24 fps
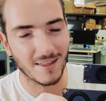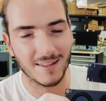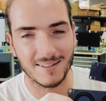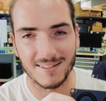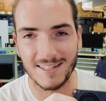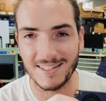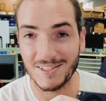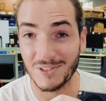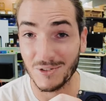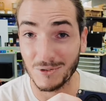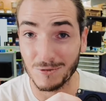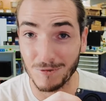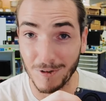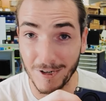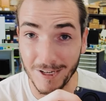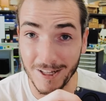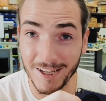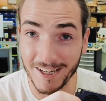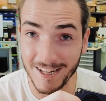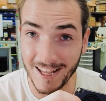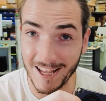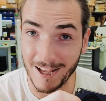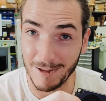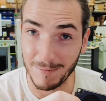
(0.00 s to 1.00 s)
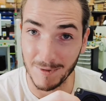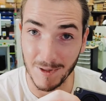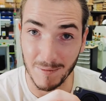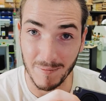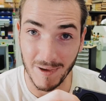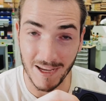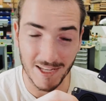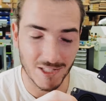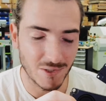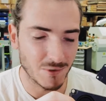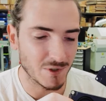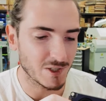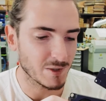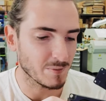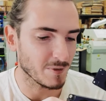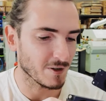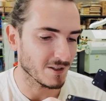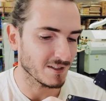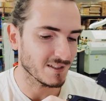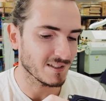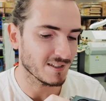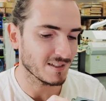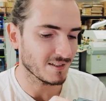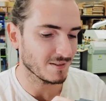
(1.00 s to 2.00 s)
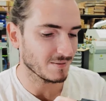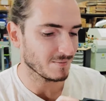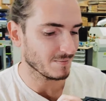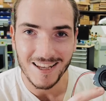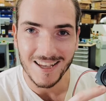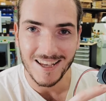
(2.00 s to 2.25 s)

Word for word: that's already gonna help the bass response.